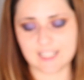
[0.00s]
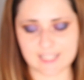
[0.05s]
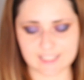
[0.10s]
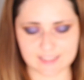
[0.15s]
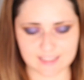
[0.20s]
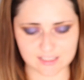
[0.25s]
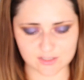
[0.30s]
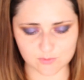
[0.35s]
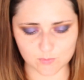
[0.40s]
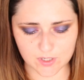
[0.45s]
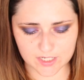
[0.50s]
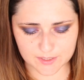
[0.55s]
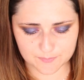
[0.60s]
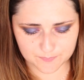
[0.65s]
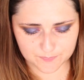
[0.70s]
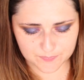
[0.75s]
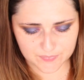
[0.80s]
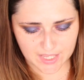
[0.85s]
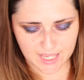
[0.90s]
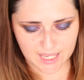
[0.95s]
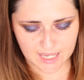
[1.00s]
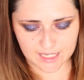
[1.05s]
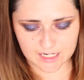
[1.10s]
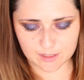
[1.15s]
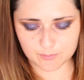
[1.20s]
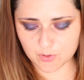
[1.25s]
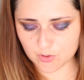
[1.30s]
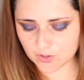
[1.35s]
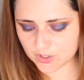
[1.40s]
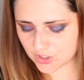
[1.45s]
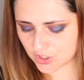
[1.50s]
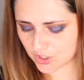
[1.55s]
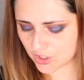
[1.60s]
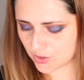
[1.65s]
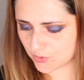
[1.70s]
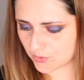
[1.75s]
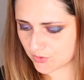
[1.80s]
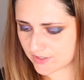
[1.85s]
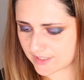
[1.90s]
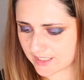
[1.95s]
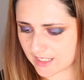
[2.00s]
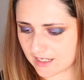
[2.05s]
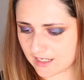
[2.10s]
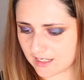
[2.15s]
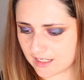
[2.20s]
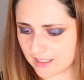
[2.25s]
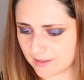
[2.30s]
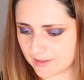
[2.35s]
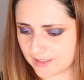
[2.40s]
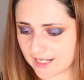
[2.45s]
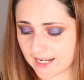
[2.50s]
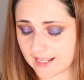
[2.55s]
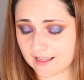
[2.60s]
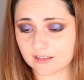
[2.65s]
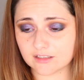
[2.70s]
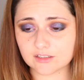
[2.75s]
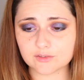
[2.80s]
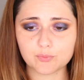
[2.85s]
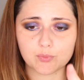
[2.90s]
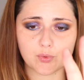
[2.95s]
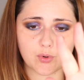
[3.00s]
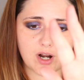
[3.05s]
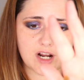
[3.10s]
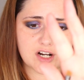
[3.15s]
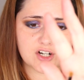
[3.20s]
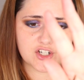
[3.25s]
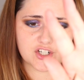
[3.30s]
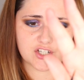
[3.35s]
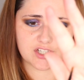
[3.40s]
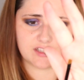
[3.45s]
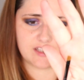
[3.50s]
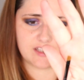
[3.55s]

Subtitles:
like this one. And I'm going to use an angled brush